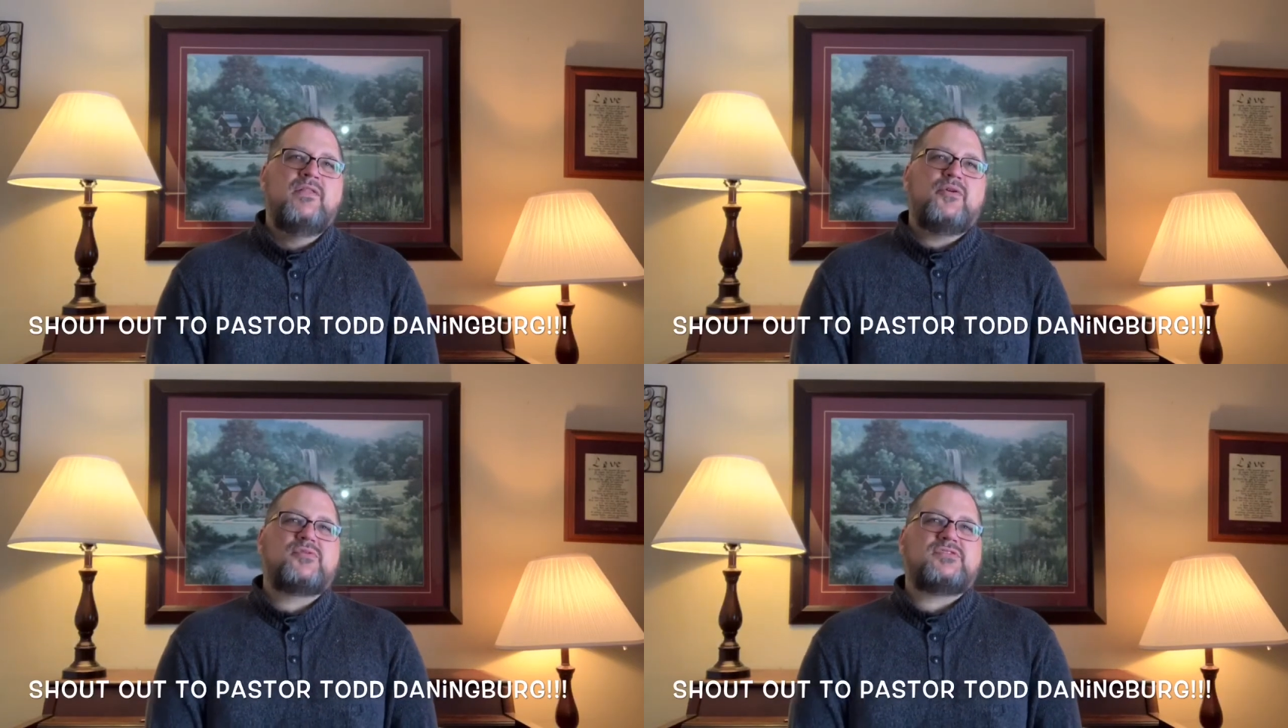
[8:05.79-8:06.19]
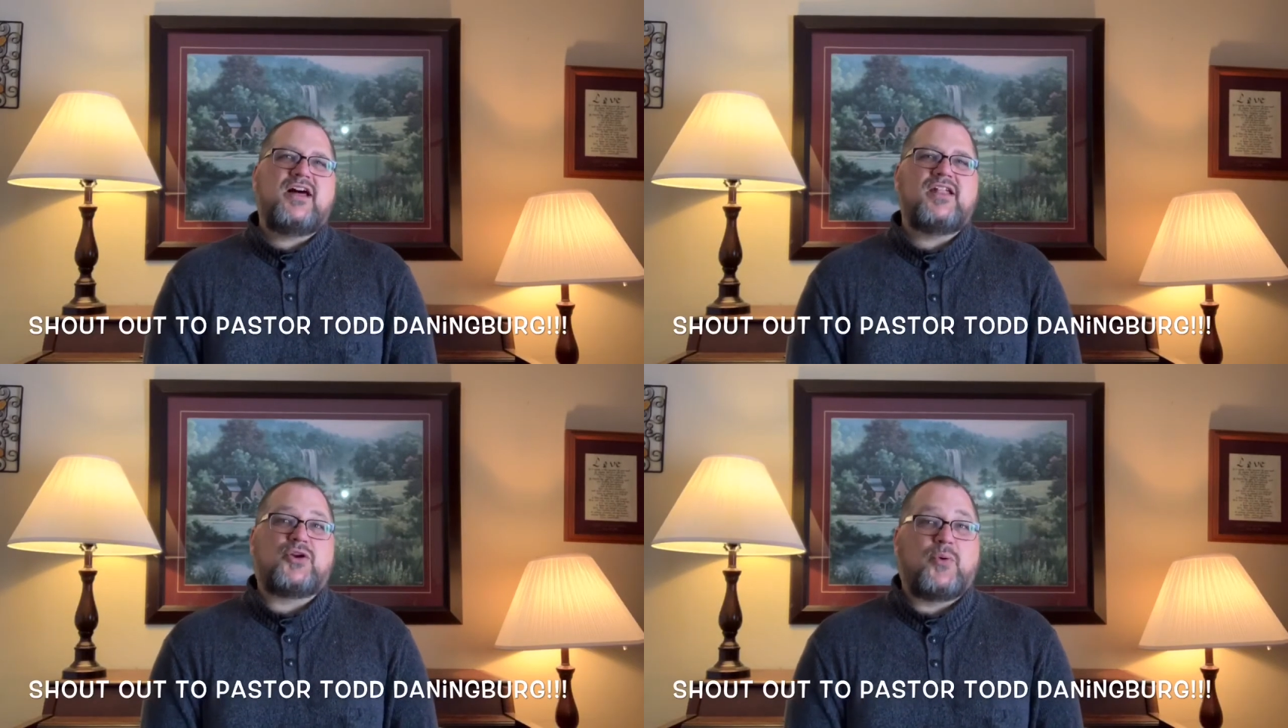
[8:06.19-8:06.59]
There was a
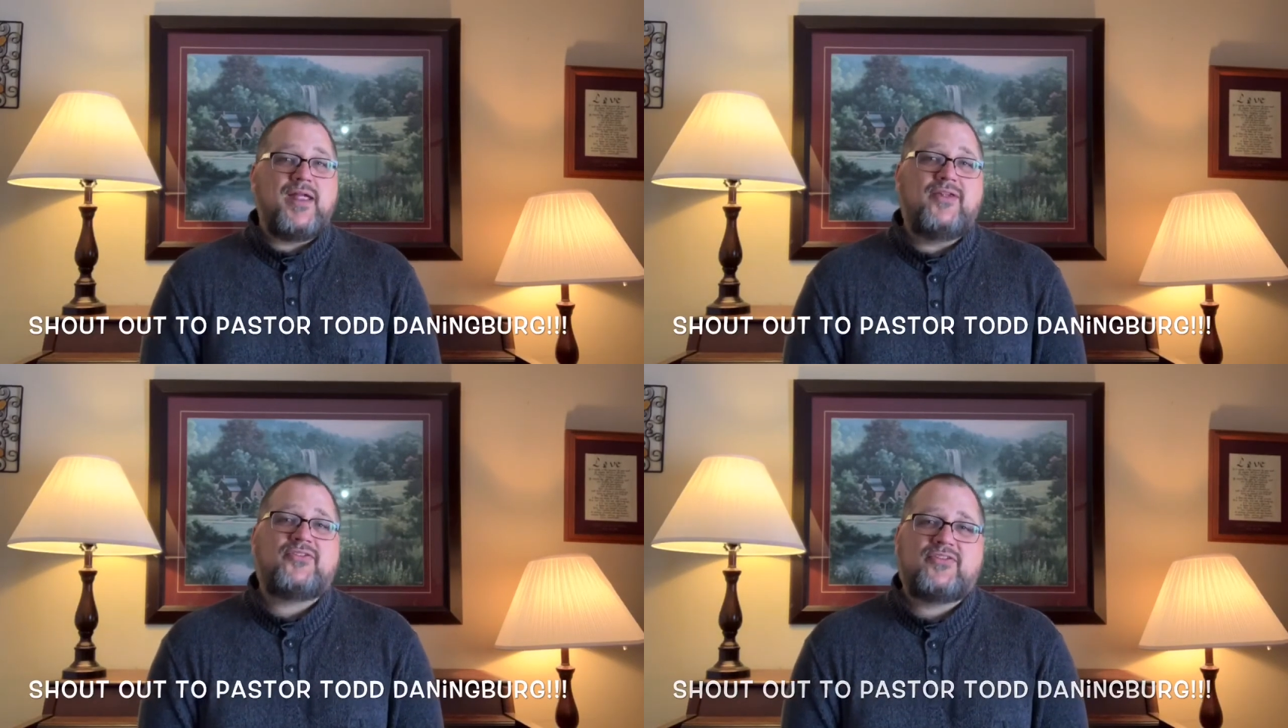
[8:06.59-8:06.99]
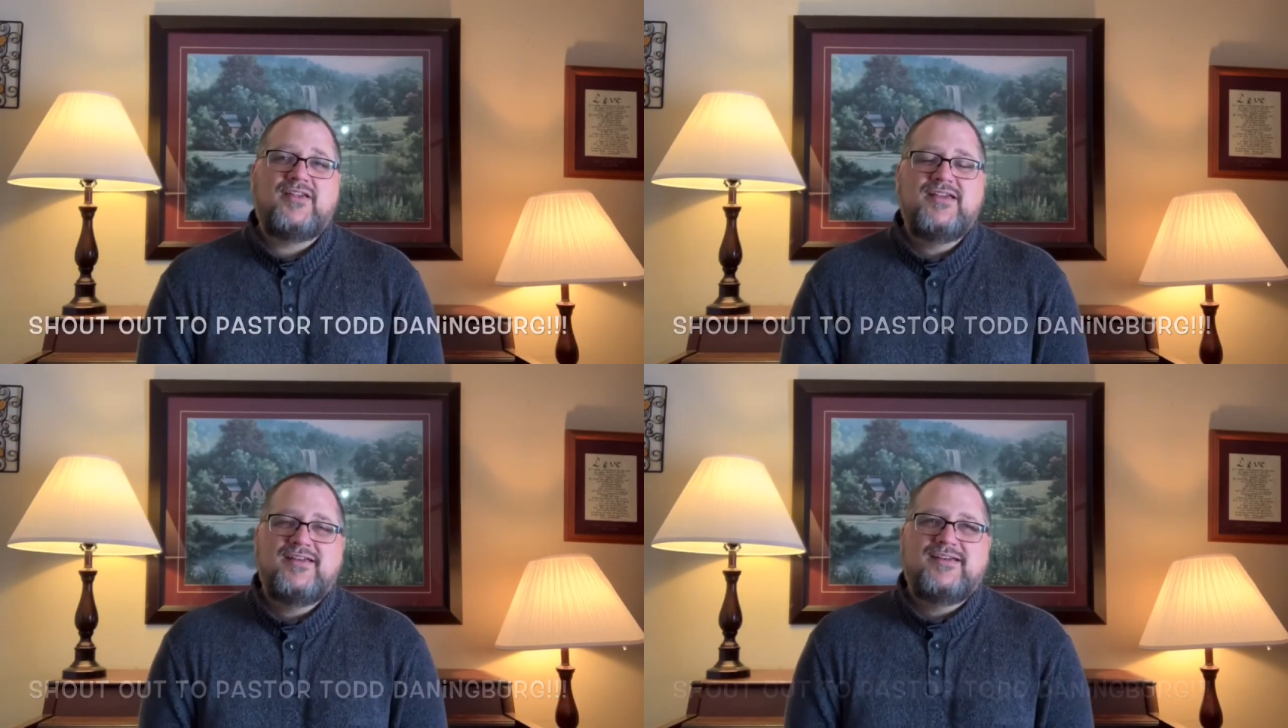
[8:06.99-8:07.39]
lot of grace
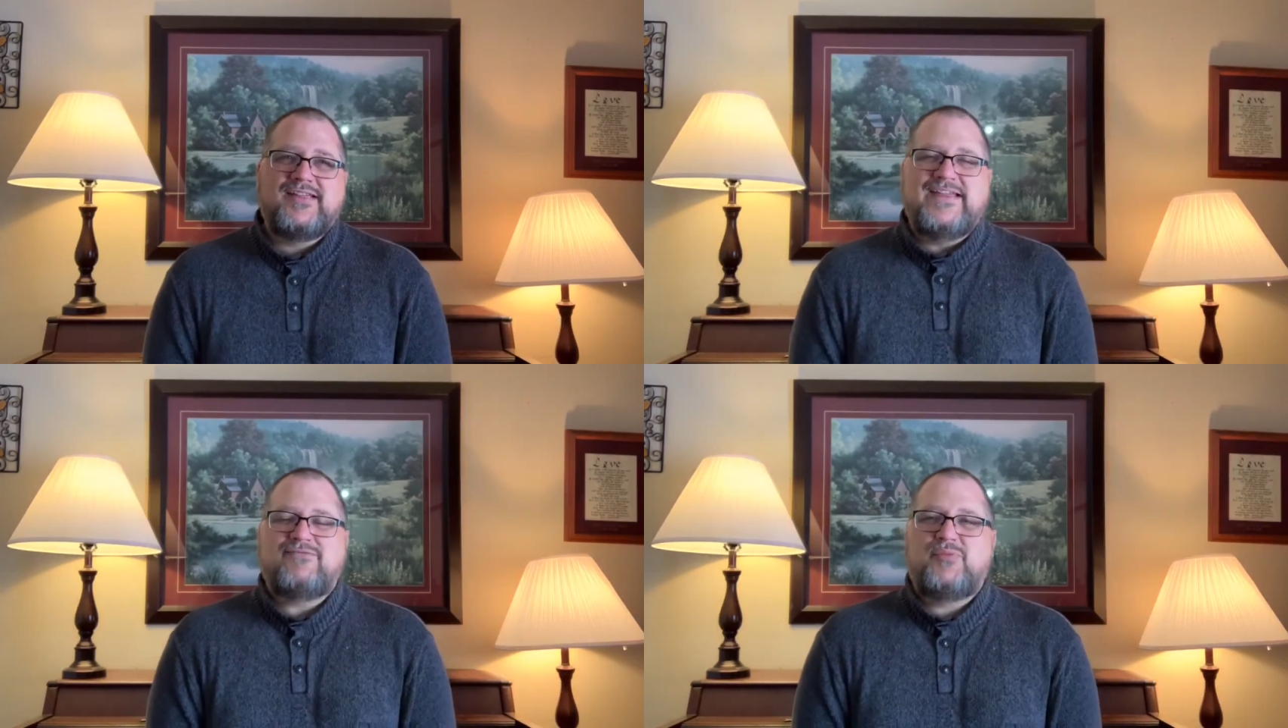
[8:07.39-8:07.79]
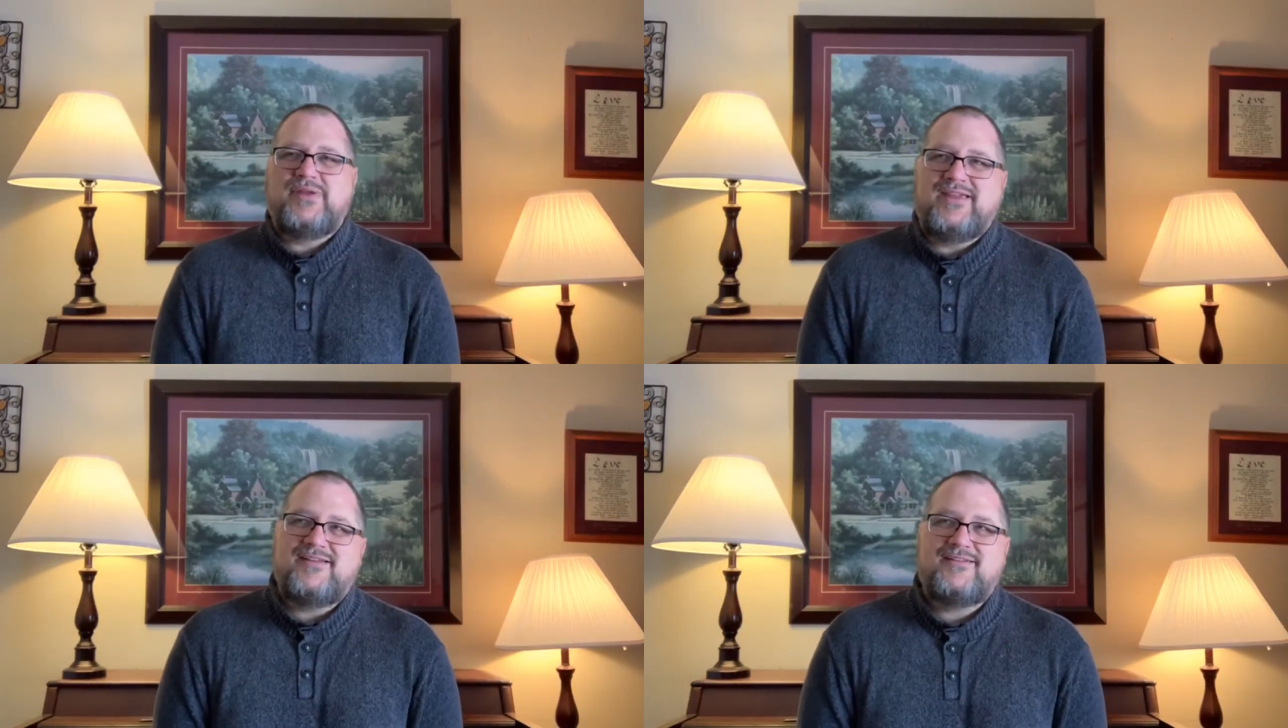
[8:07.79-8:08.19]
given
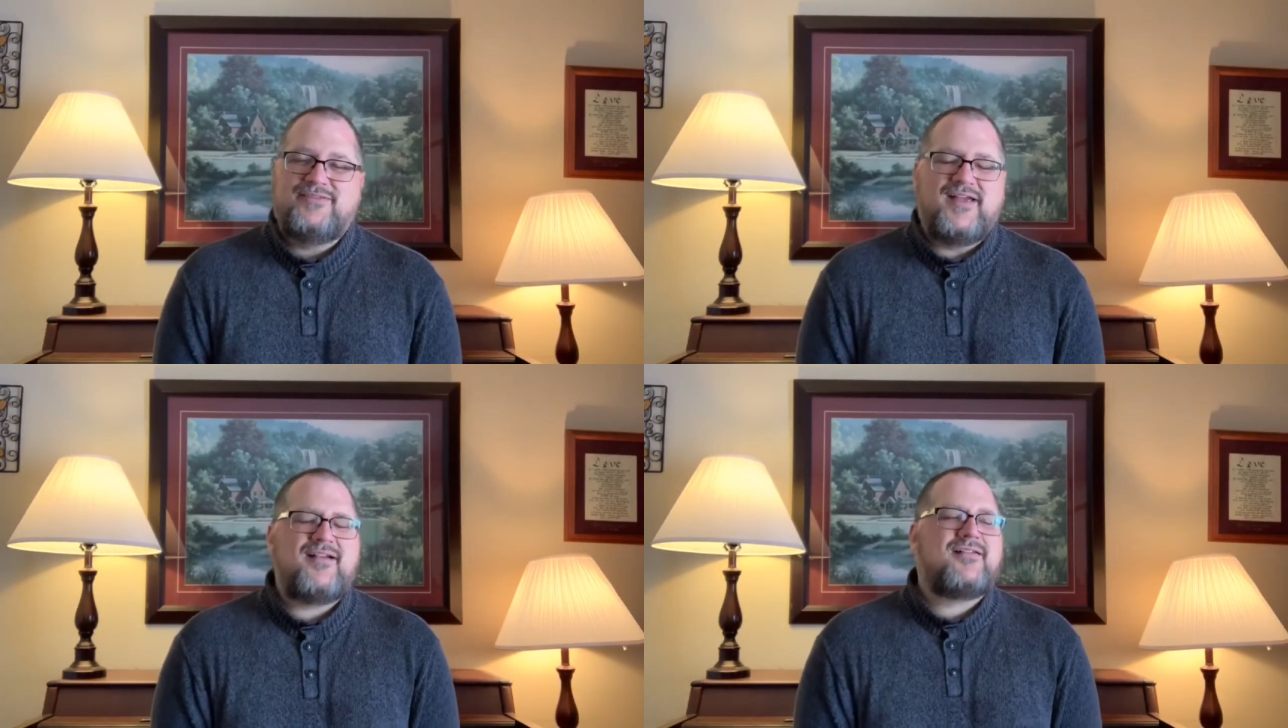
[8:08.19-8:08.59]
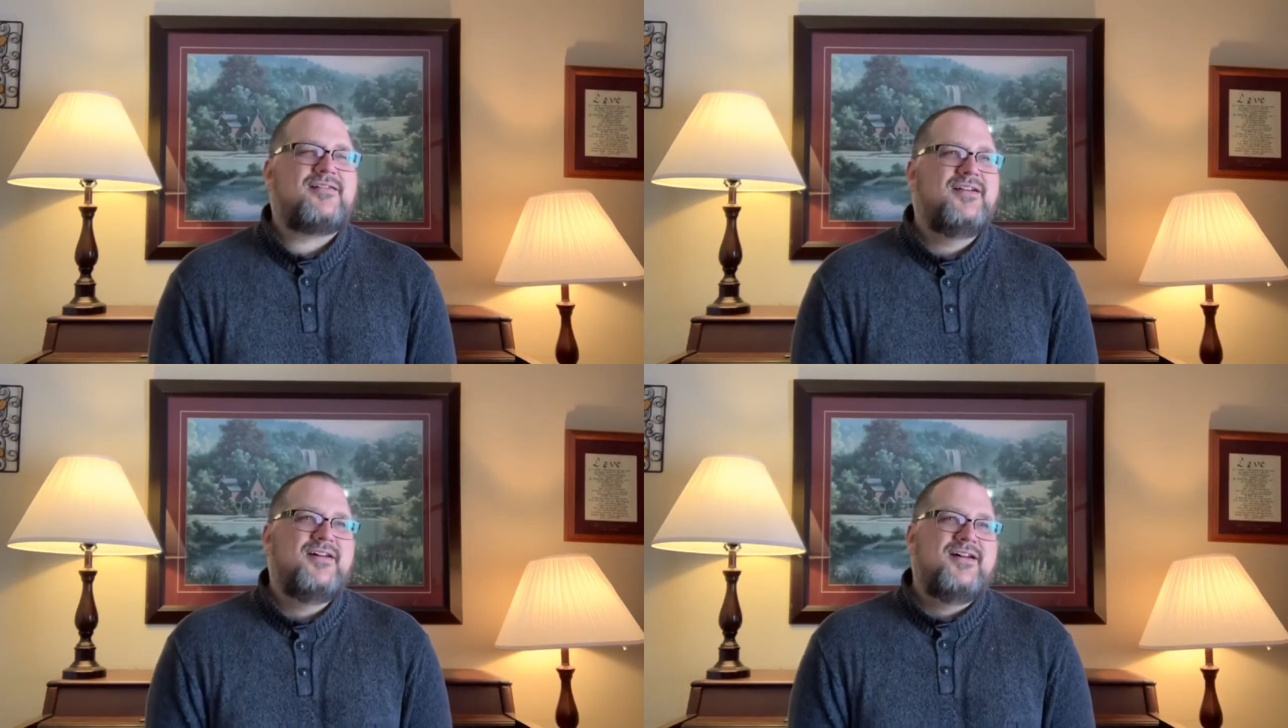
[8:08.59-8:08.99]
me
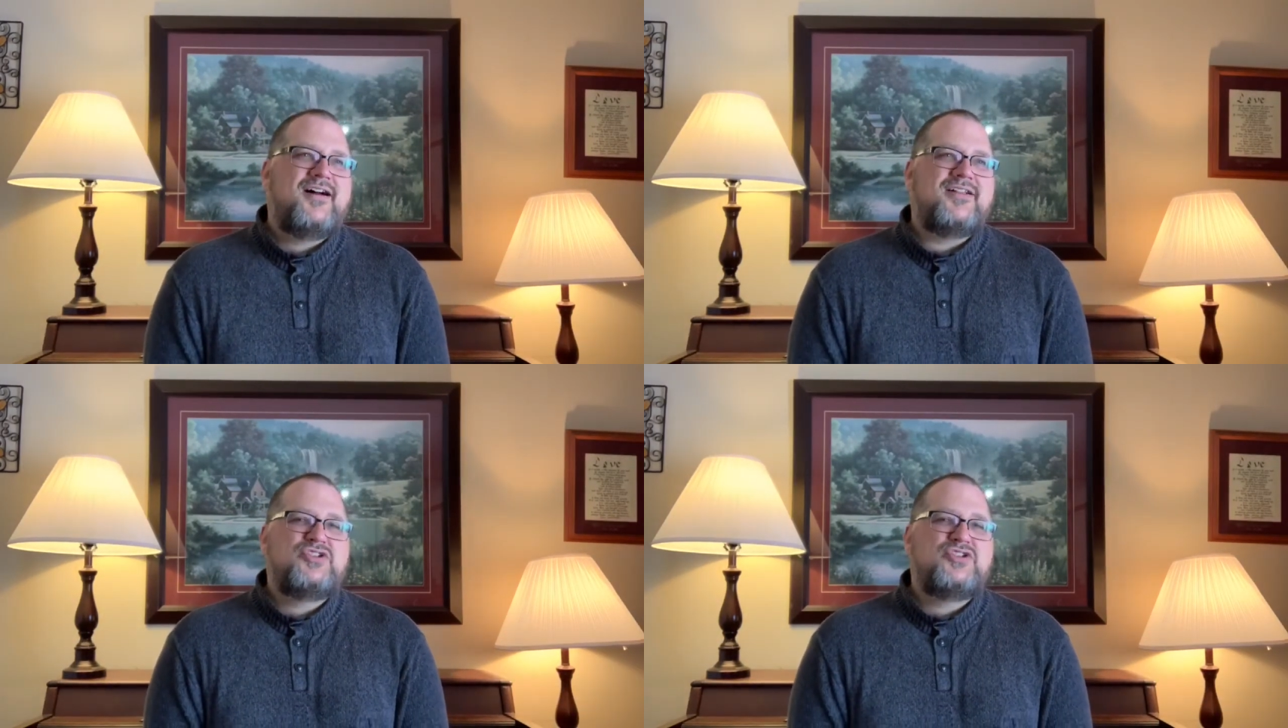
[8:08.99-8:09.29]
there uh,